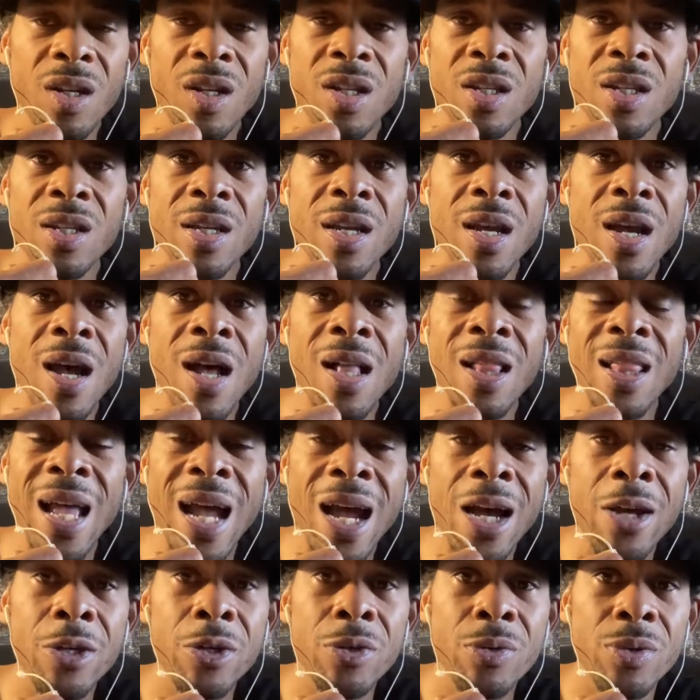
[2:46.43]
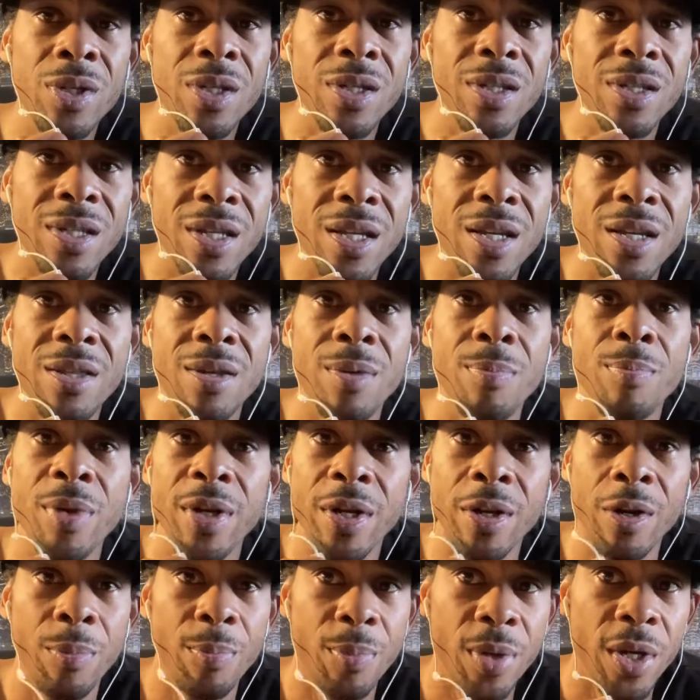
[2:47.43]
to allow you to see the
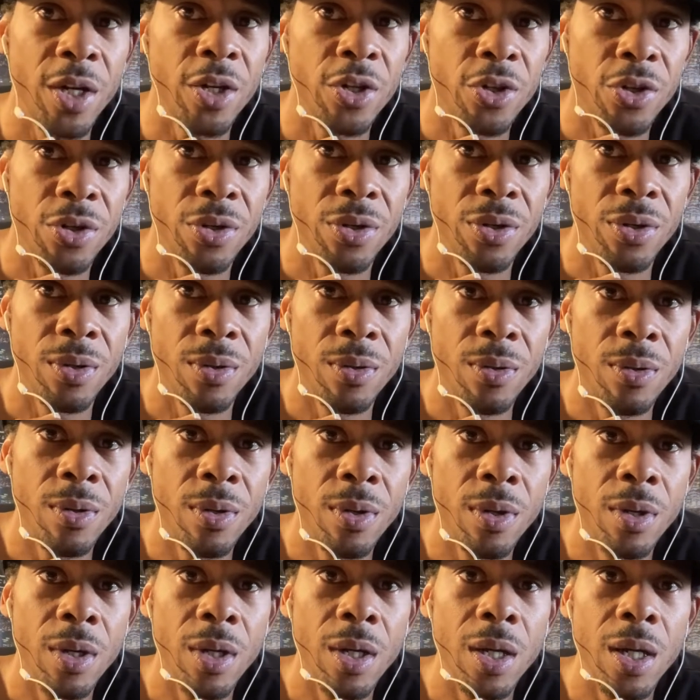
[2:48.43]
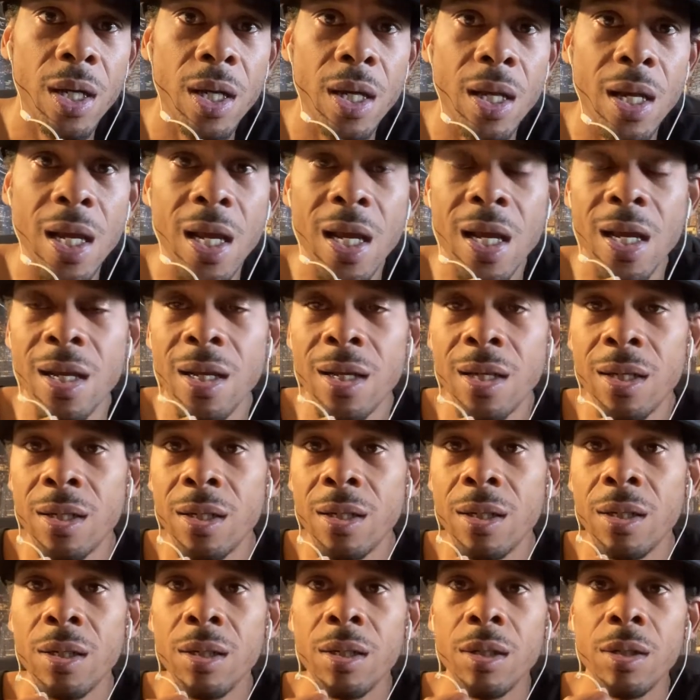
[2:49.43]
bigger picture.
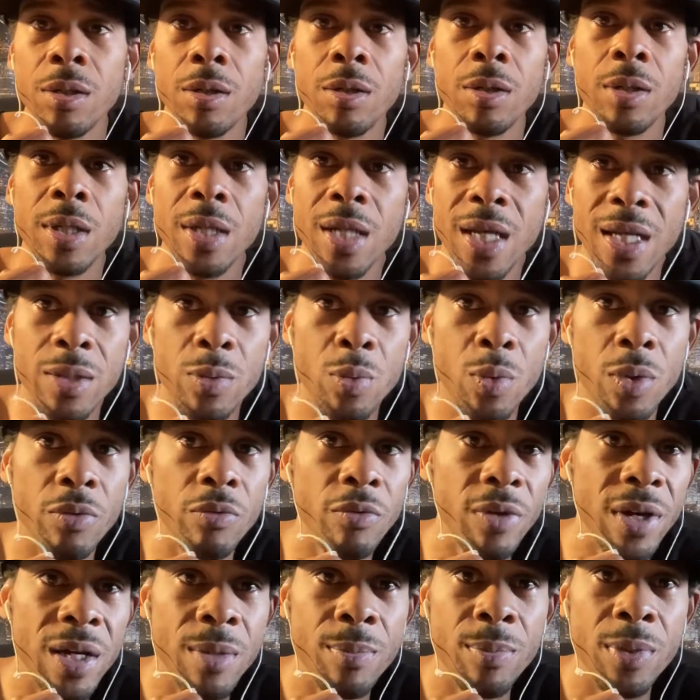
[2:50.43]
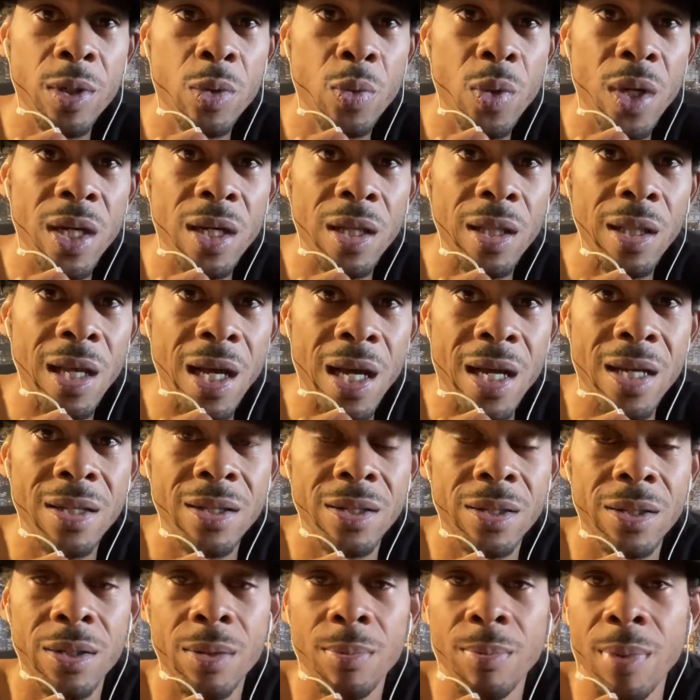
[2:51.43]
And that's what reading between the lines
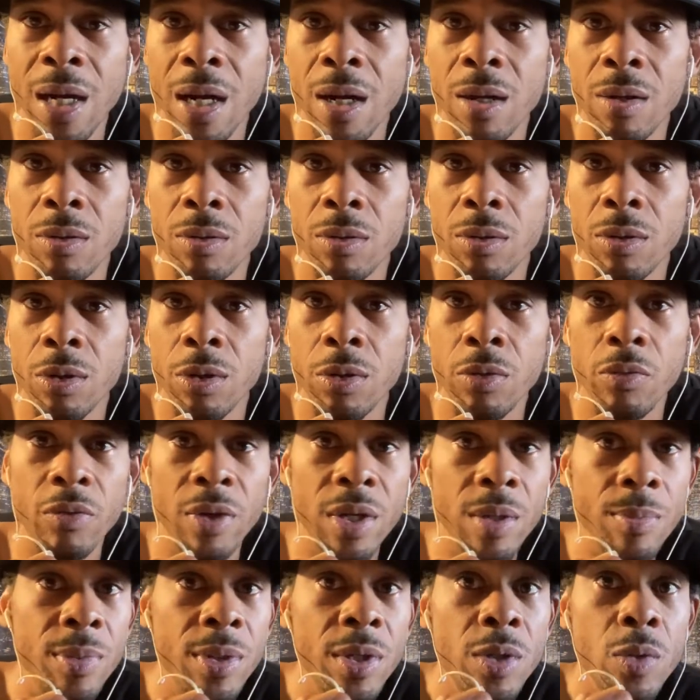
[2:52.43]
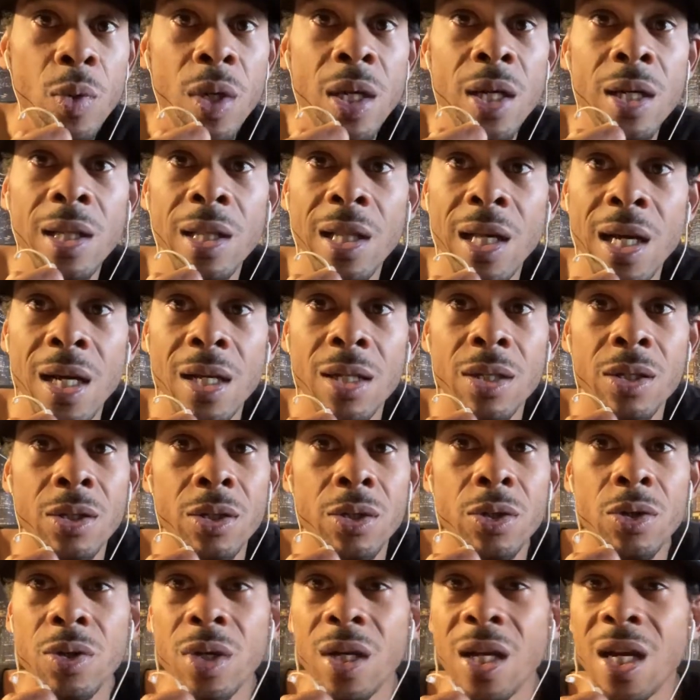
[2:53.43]
is about. You read between the lines so
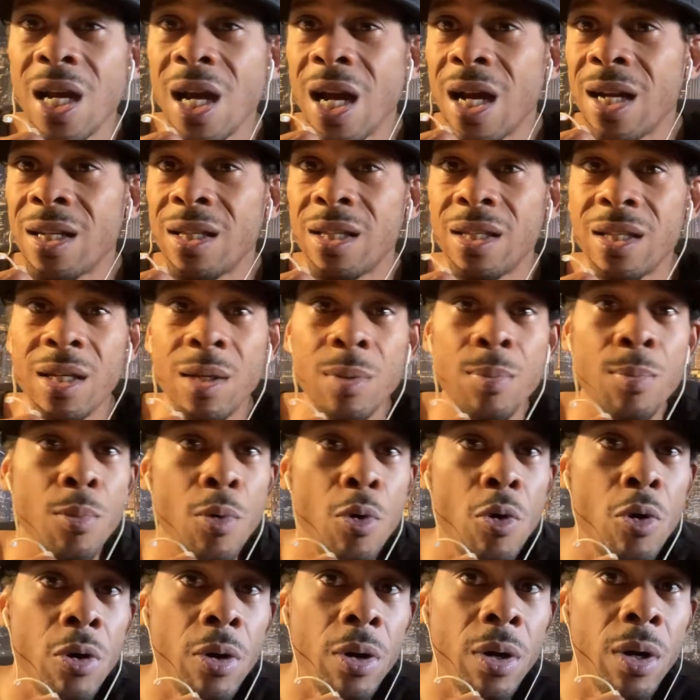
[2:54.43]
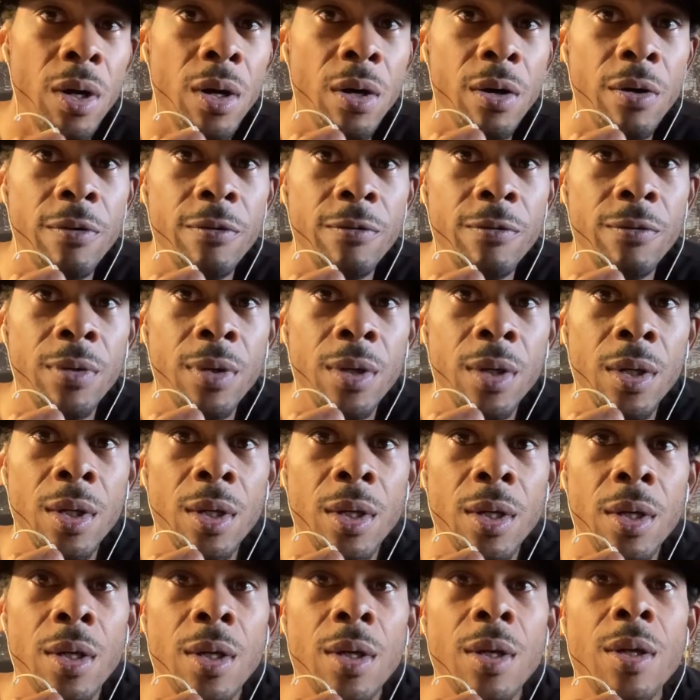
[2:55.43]
you can kind of see more of
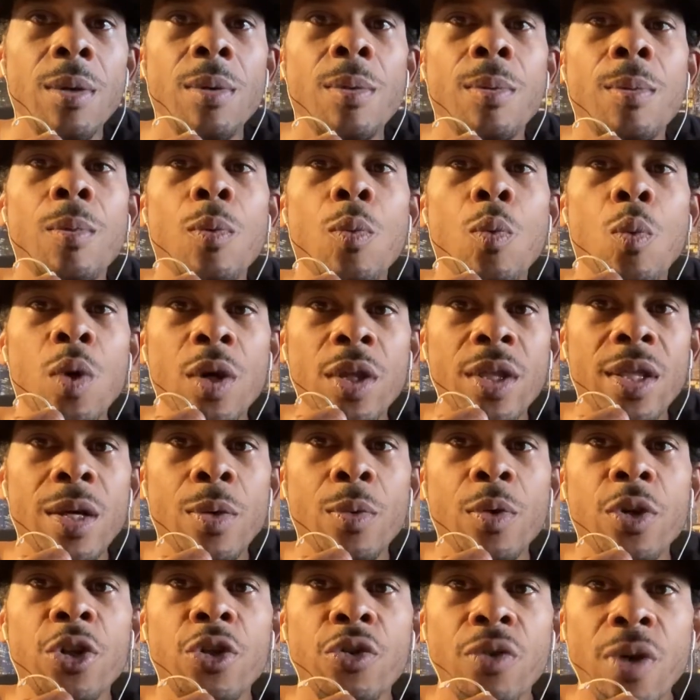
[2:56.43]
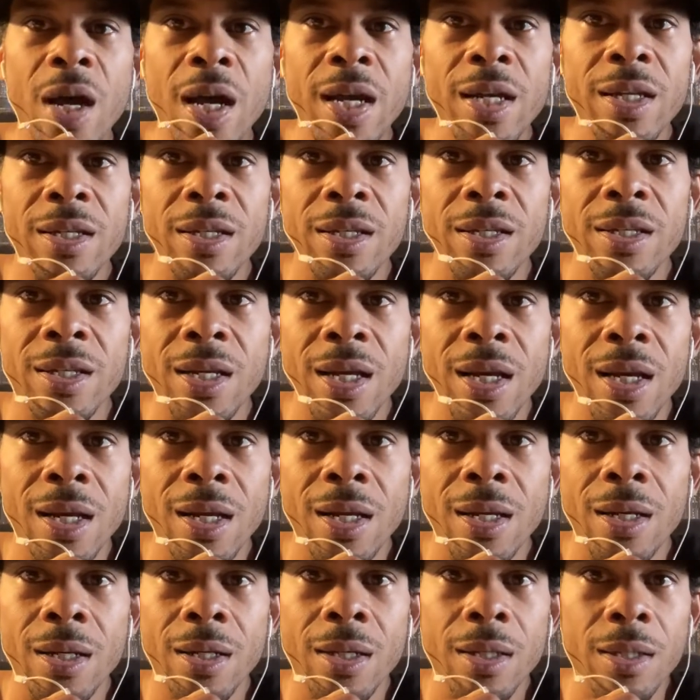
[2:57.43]
what they were trying to say.
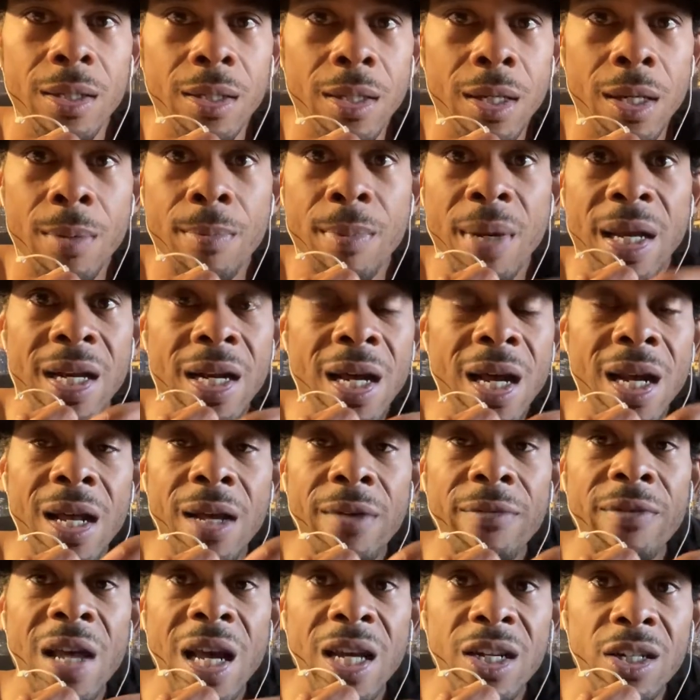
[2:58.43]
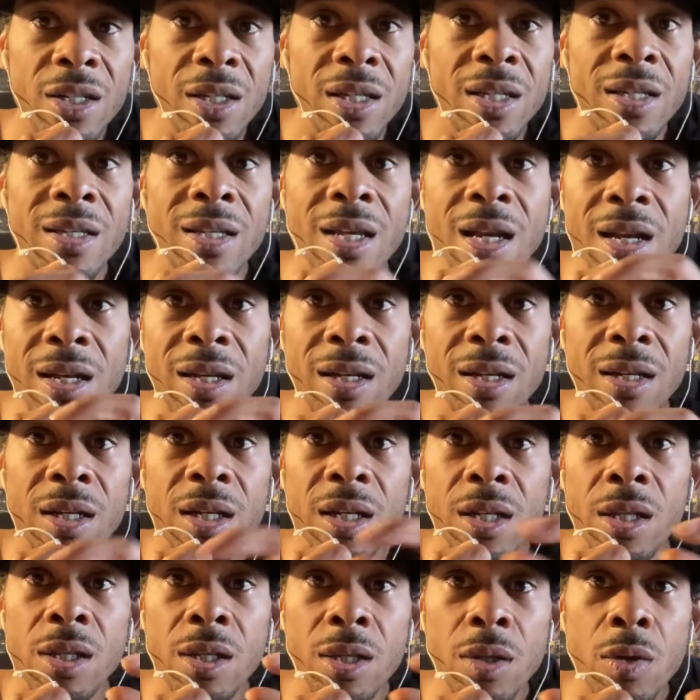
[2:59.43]
They may not have actually said it
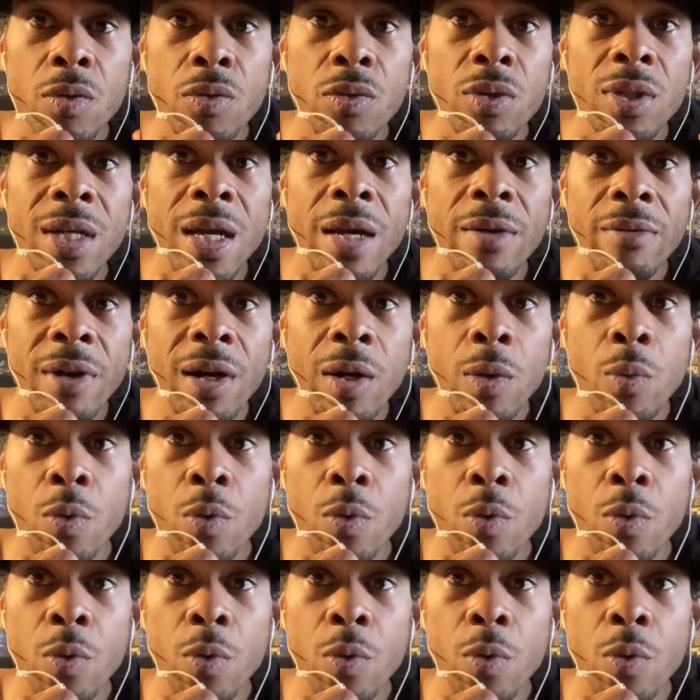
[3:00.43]
in those direct